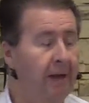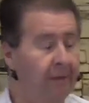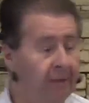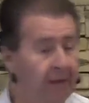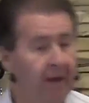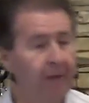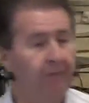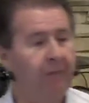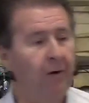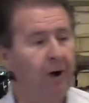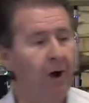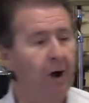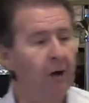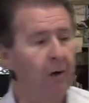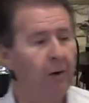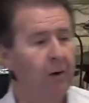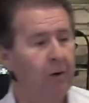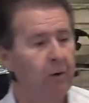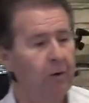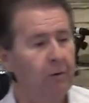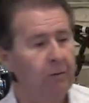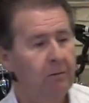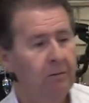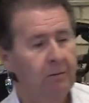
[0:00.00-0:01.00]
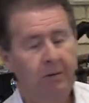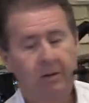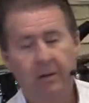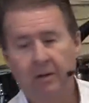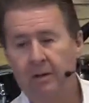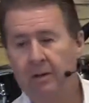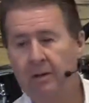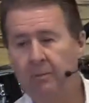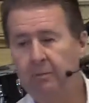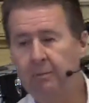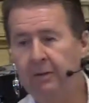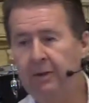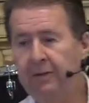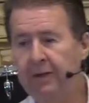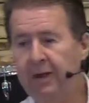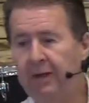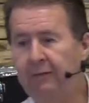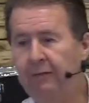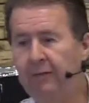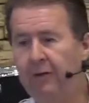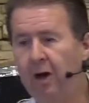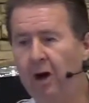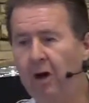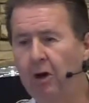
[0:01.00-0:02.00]
they follow, but they
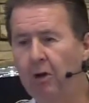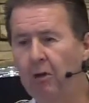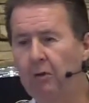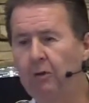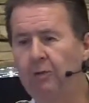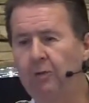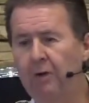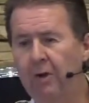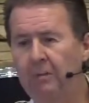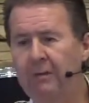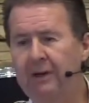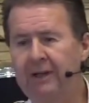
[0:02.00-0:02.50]
follow from a